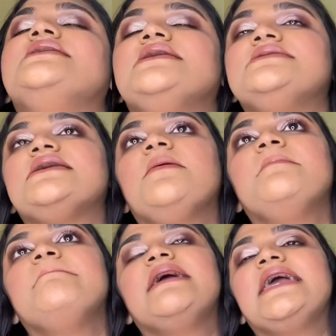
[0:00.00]
is
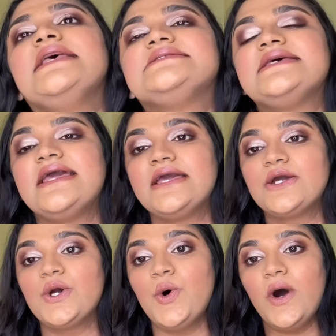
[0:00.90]

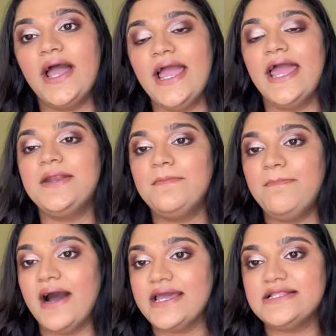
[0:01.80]
amazing. Go ahead,
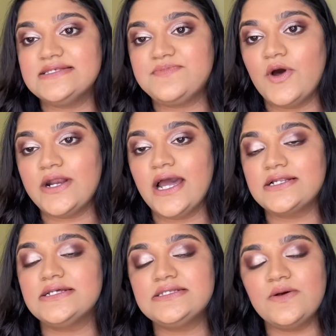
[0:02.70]
buy this
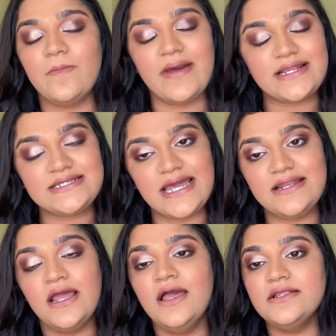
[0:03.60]
product. This
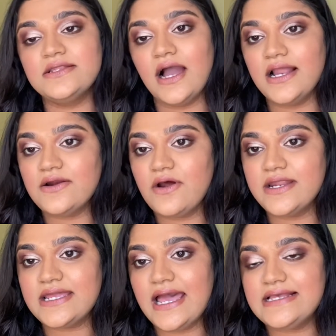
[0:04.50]
humectant, the
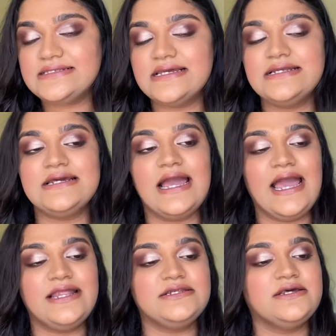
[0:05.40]
hyaluronic acid
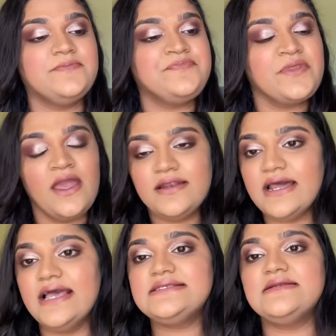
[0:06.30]
and
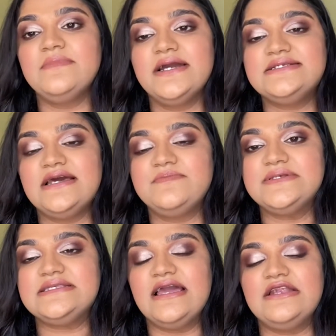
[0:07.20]
niacinamide
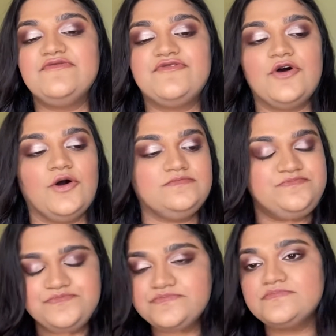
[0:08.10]
10% from
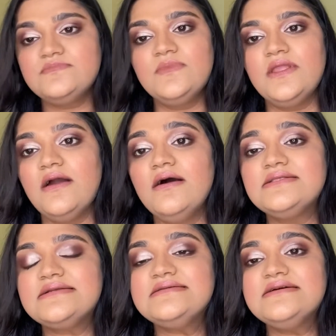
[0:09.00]

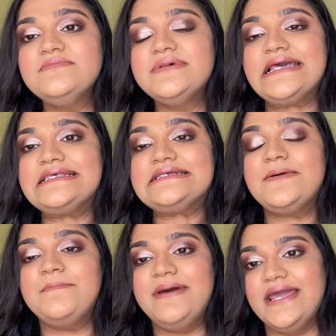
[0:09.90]
Earth Rhythm is a
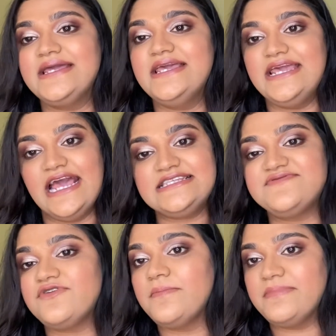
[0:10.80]
big yes
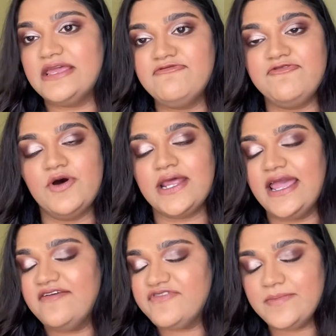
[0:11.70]
from me for
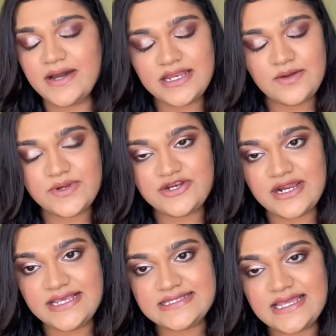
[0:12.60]
everybody with
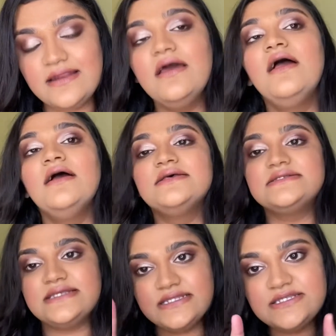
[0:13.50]
dry skin.
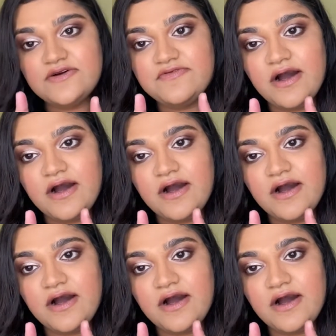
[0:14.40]
Since you're